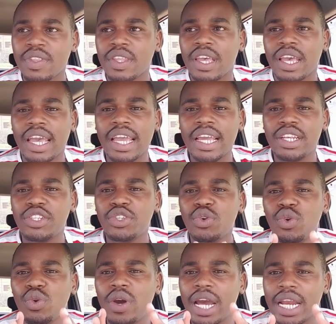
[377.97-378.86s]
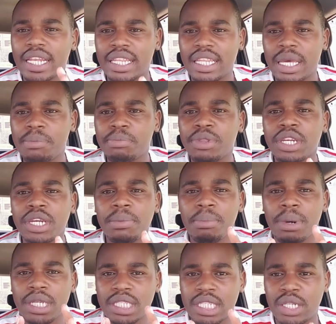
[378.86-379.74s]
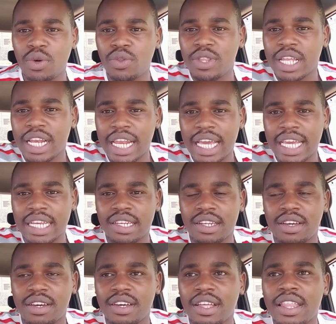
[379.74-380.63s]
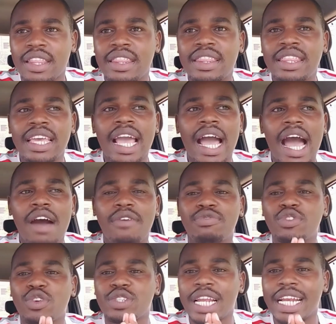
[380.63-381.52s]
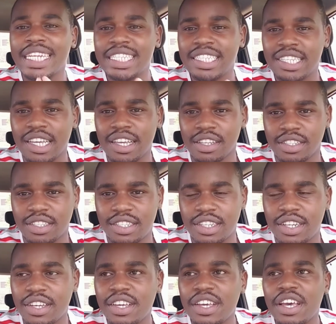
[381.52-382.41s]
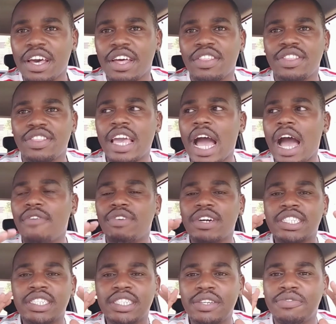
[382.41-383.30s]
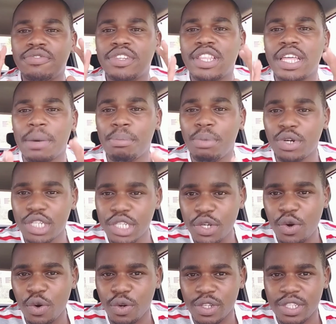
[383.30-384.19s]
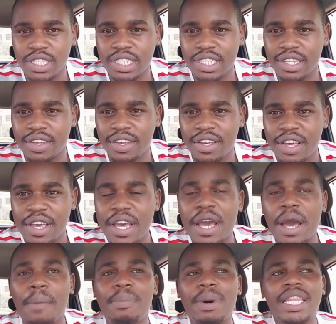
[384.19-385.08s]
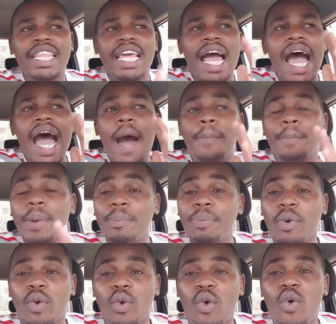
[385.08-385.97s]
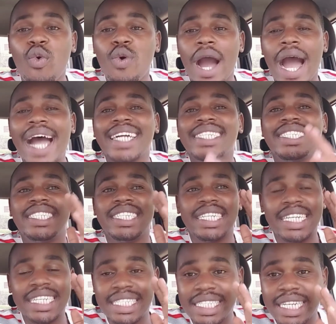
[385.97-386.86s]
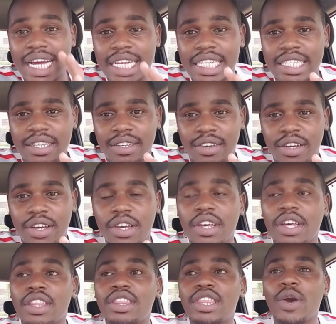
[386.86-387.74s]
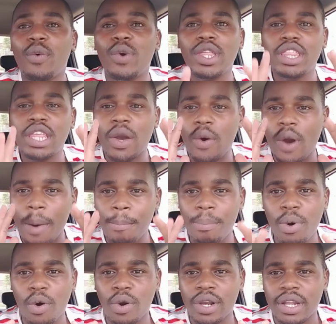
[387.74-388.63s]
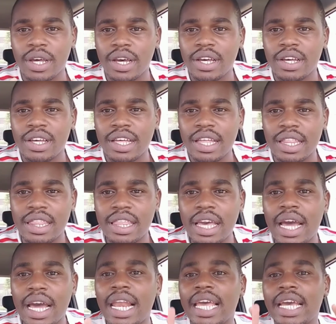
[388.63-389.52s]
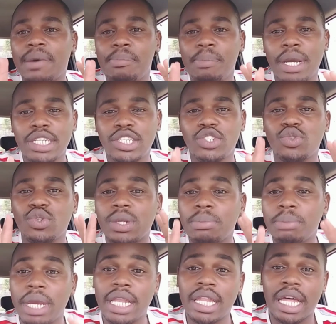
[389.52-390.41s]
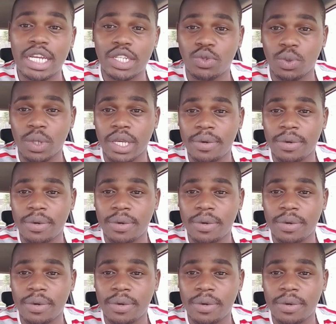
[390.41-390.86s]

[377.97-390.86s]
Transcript: and you look at them three months down the line, they have totally changed. They have achieved their body goals. But there are people who are genetically, the way they were born, they are like meant to remain that way.